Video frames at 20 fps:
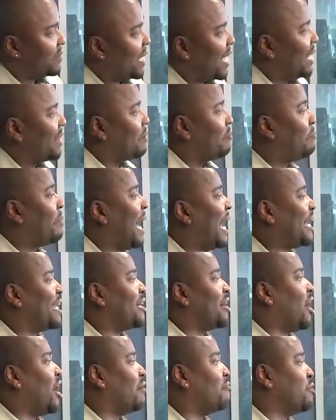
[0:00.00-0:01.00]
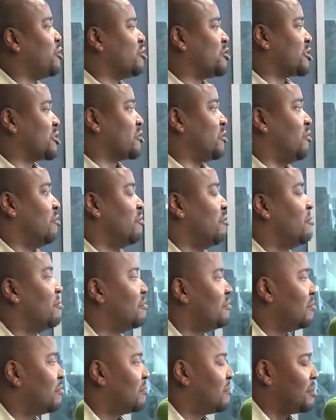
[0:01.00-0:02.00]
And the Bodyguard musical
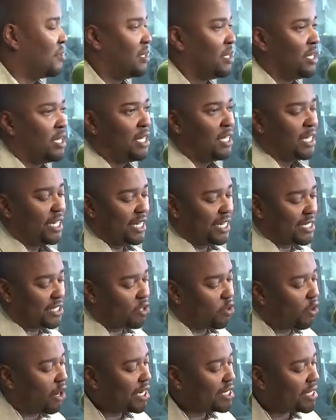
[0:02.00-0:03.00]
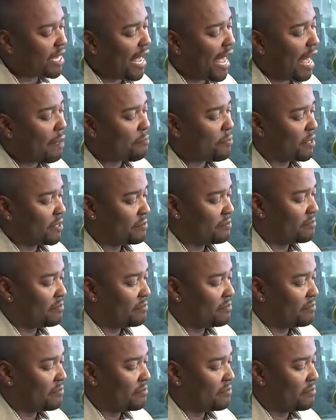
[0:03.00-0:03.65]
is going to happen.